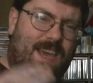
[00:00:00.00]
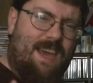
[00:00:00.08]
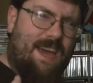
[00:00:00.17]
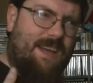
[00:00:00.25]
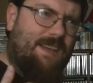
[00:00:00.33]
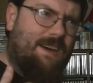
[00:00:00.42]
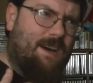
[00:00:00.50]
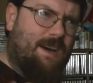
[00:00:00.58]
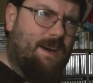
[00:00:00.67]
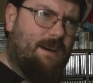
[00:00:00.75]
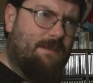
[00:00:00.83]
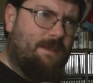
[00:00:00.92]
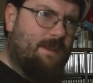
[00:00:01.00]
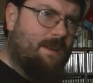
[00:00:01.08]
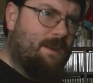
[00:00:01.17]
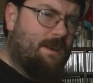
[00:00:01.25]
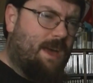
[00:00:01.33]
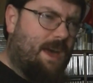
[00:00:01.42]
had uh,
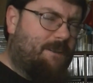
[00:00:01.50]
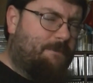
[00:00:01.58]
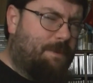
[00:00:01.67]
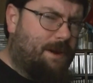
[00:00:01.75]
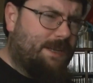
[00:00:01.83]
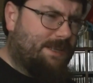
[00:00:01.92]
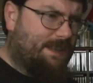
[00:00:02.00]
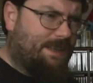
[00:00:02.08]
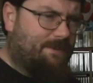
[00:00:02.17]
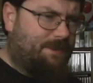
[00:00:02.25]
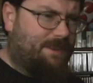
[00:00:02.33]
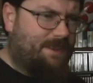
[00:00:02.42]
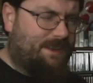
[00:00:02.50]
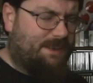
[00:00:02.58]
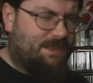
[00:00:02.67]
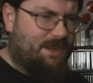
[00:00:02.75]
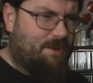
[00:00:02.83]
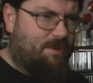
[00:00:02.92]
half price on everything,
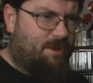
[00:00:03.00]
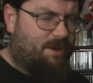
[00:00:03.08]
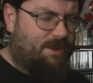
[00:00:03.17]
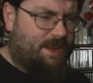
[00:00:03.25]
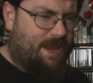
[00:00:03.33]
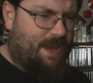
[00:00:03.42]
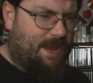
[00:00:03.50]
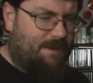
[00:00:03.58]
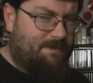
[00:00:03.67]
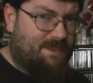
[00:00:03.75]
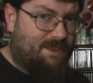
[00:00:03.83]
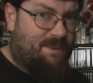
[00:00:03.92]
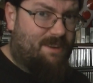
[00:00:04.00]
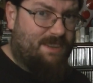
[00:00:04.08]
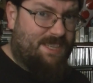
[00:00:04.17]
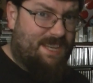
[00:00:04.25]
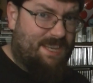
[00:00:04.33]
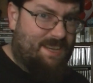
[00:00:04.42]
so all the games, as long as
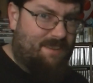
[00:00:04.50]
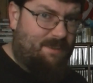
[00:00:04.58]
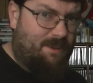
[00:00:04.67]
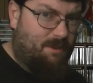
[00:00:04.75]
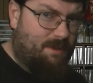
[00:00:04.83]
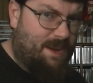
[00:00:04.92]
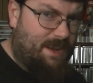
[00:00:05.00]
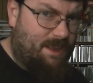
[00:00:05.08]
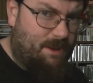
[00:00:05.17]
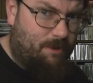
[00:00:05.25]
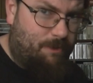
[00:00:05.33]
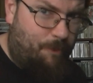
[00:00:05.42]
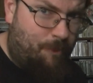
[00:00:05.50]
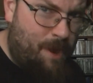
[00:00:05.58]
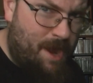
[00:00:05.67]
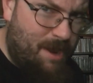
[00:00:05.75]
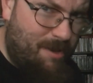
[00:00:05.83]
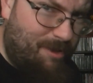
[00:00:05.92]
they didn't do any of the
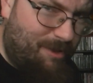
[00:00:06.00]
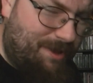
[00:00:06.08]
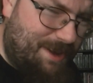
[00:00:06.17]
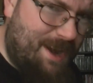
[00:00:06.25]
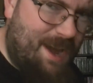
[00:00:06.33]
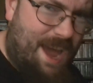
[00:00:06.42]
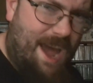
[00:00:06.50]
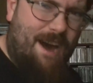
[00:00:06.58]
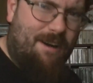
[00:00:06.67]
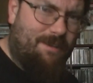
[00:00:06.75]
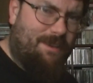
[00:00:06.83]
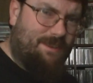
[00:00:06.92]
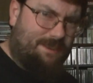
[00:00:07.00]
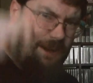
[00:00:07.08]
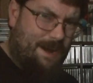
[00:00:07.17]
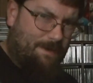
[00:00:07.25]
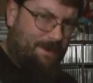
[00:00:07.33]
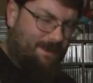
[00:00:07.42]
weird, out of the
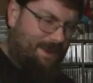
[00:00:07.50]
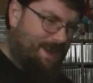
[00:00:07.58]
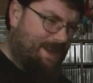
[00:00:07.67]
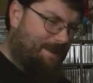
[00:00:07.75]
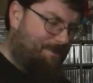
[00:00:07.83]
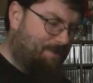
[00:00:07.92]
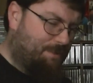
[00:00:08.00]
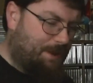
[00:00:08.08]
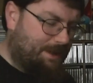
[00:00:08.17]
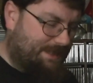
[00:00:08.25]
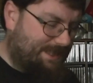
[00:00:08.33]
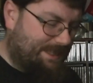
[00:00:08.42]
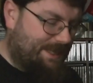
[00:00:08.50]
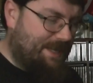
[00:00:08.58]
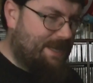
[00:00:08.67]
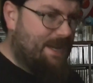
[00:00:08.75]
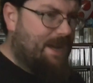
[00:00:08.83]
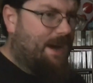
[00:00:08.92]
top of their head pricing,
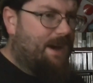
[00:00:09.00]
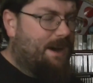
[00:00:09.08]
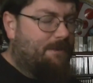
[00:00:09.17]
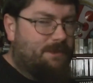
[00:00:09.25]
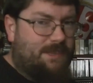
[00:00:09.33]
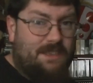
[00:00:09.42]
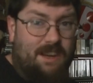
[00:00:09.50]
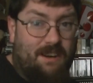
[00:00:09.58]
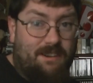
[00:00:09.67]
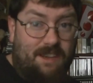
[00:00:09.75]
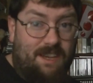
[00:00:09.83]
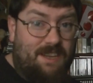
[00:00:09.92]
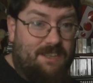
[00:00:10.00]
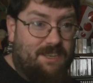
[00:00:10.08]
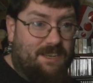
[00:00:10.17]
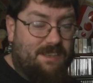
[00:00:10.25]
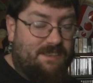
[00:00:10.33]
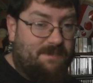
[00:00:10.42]
uh, was a dollar each
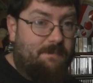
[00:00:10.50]
because